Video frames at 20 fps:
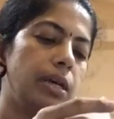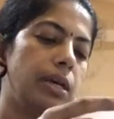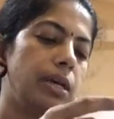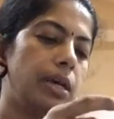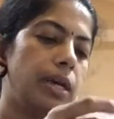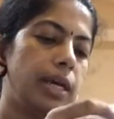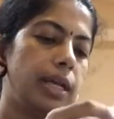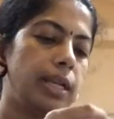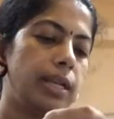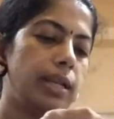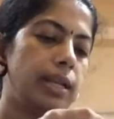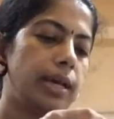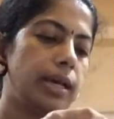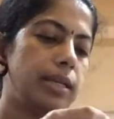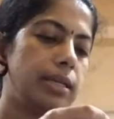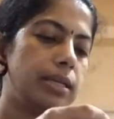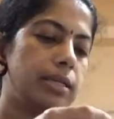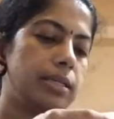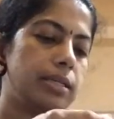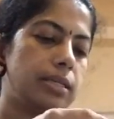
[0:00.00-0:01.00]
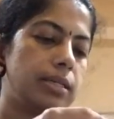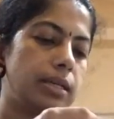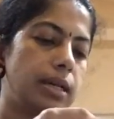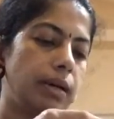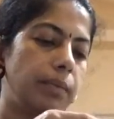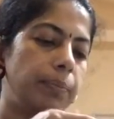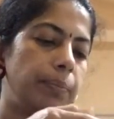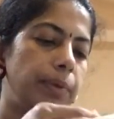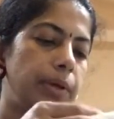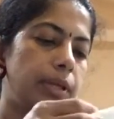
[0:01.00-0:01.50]
and line it up
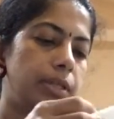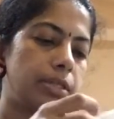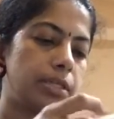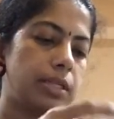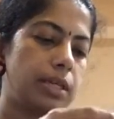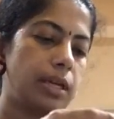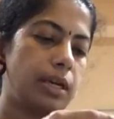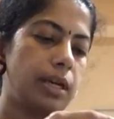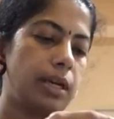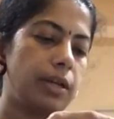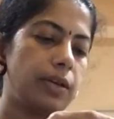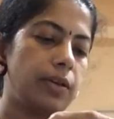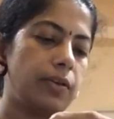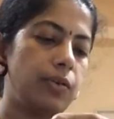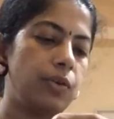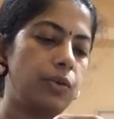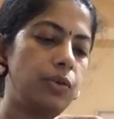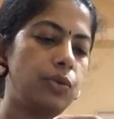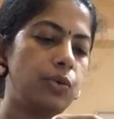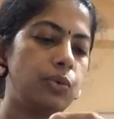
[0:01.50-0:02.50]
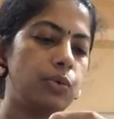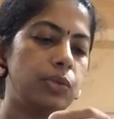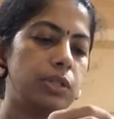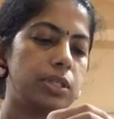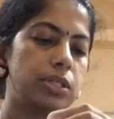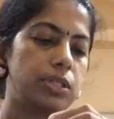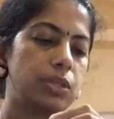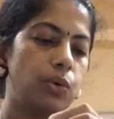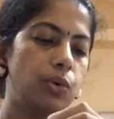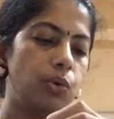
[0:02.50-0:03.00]
inside through
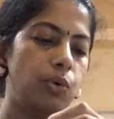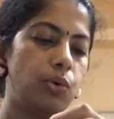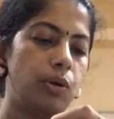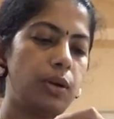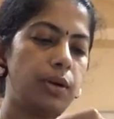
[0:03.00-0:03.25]
this hole.